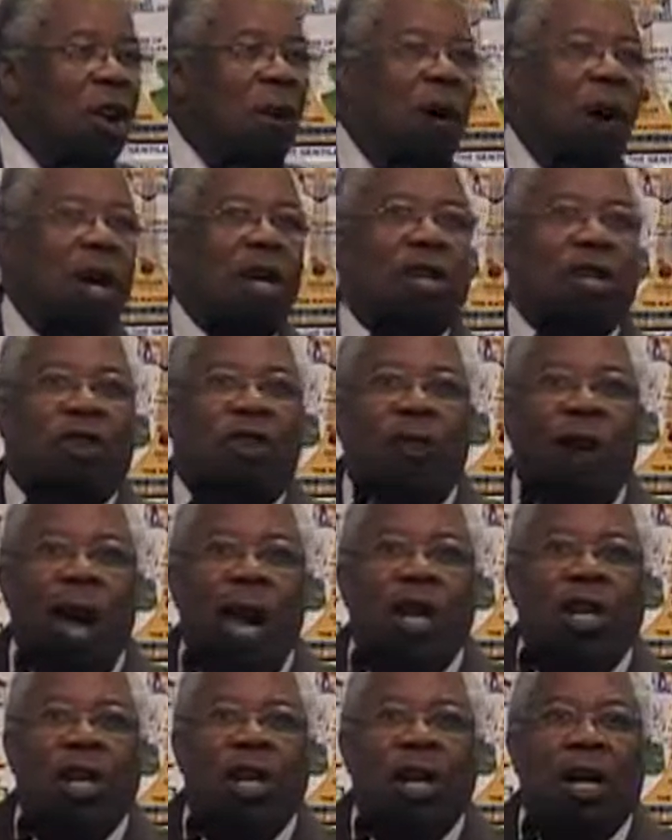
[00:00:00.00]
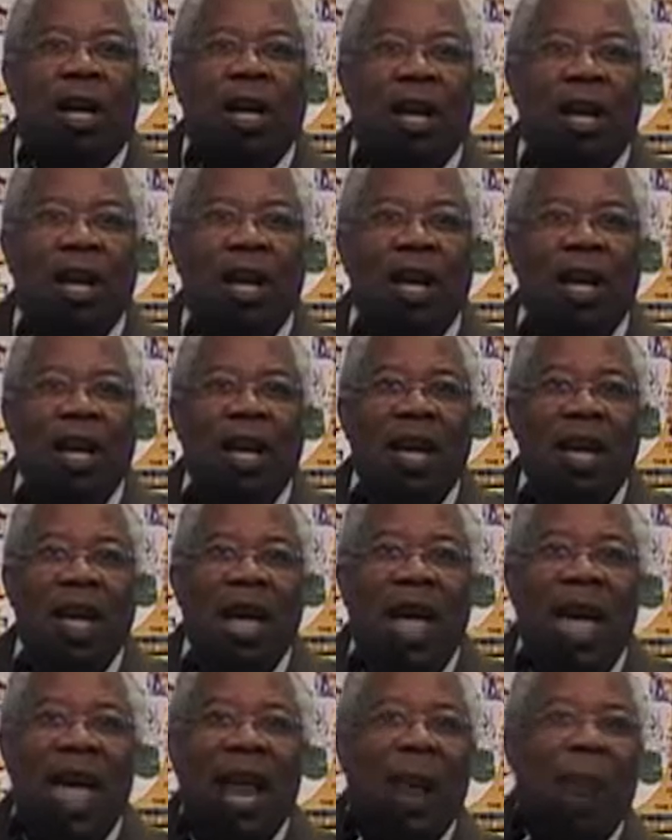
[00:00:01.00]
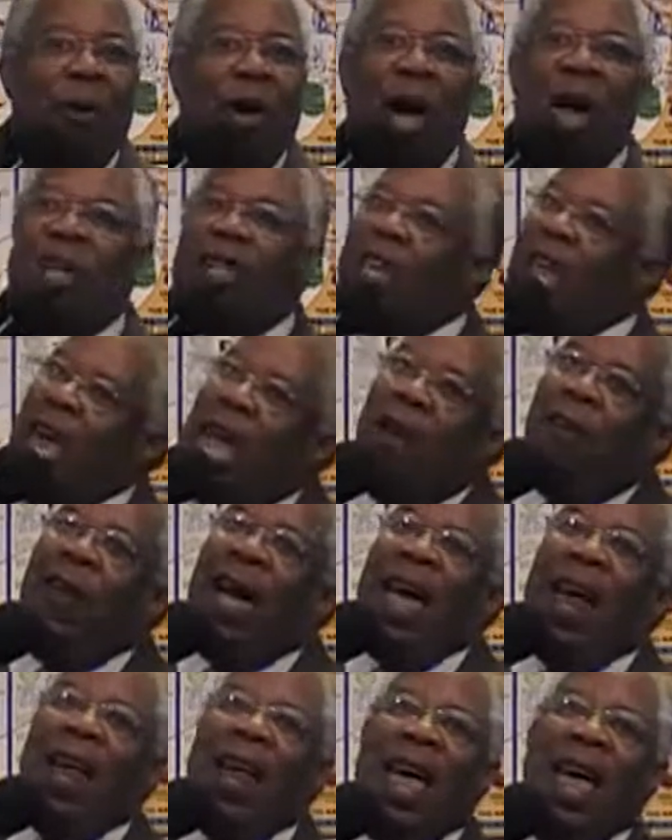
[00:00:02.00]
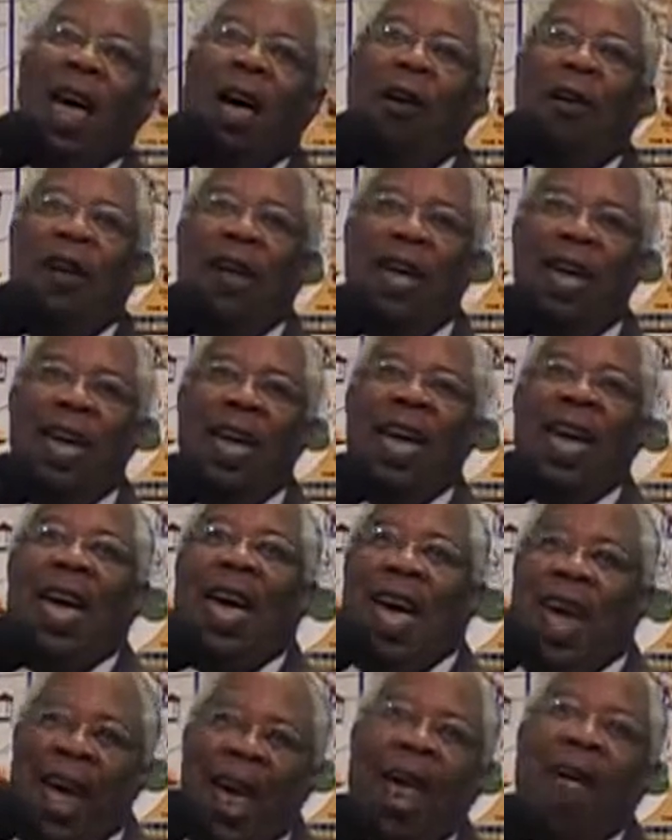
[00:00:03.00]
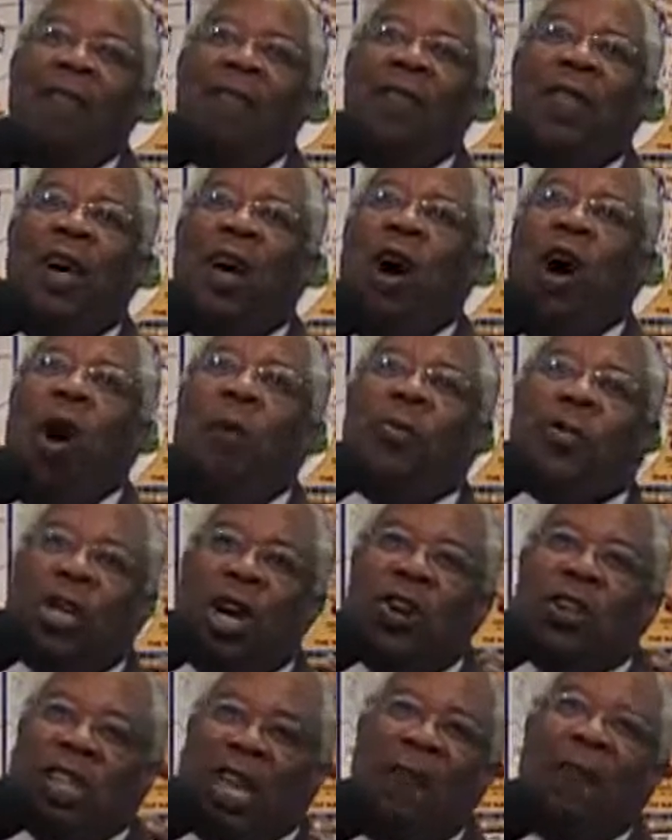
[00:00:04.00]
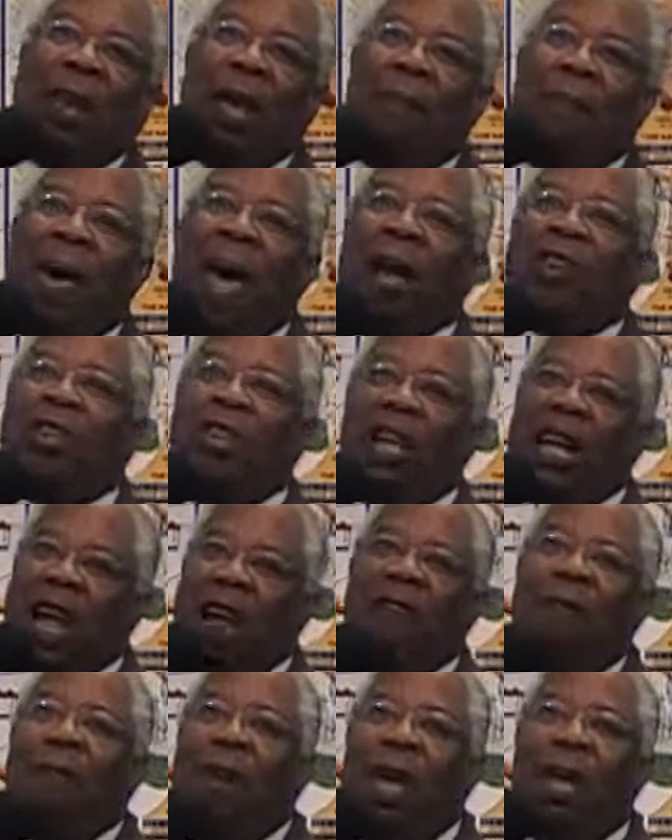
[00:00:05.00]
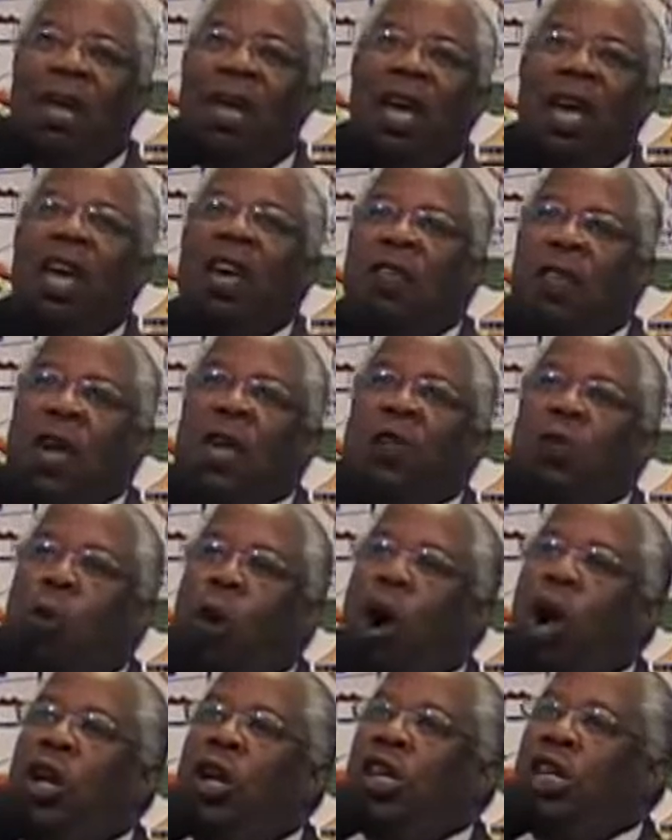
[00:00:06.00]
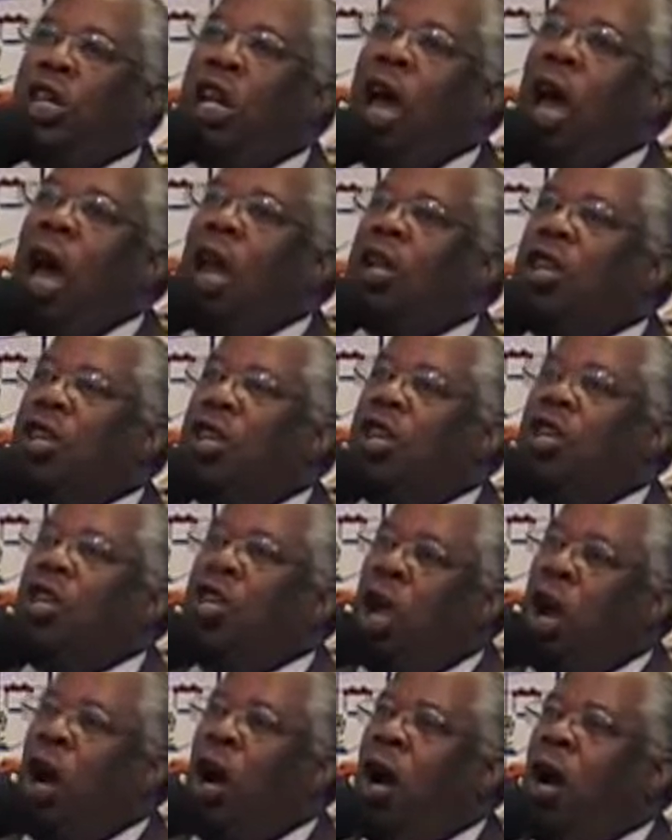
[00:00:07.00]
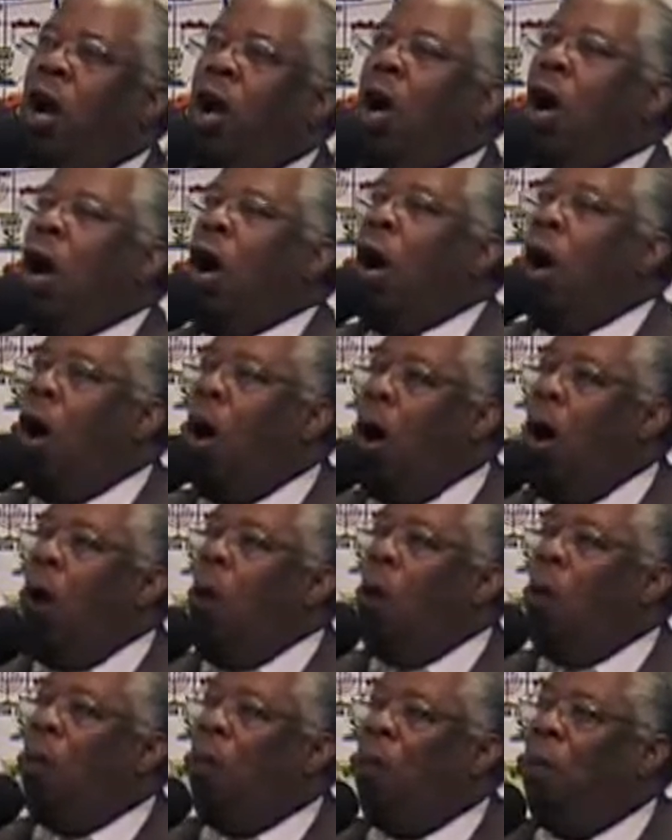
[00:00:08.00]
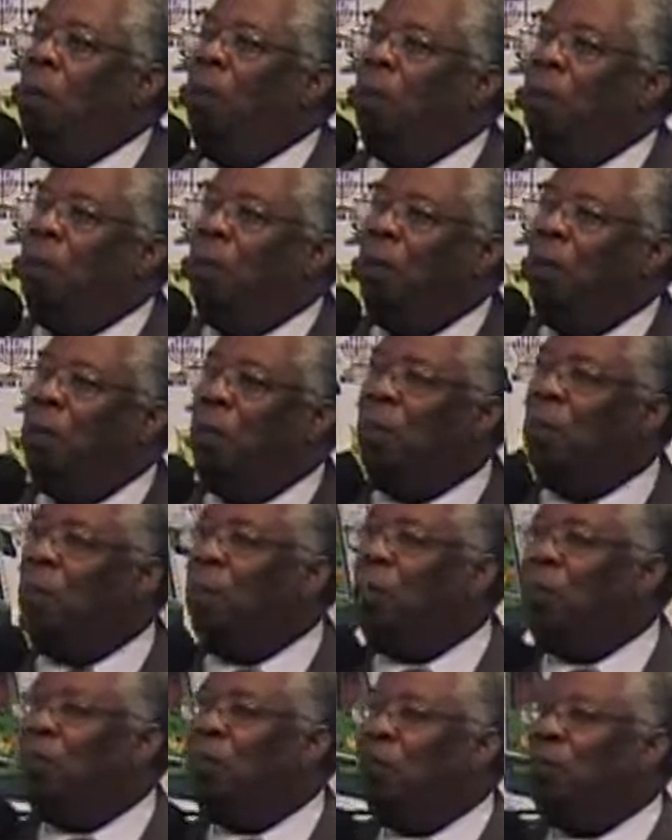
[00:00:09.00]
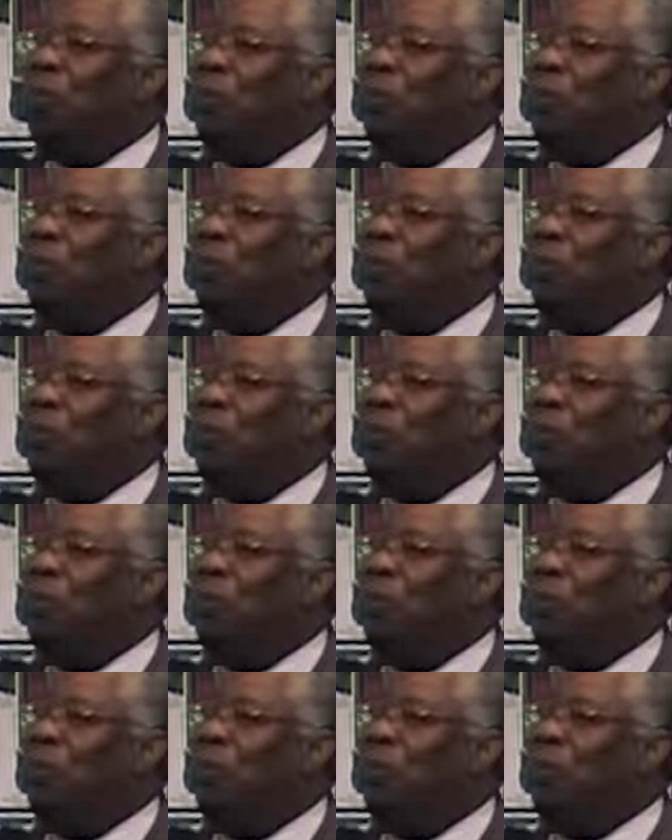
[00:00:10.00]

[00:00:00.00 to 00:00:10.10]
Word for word: You are a stranger. And I'm going to tell you right now, hand the home certificate back to the government. This world is not your home. Amen.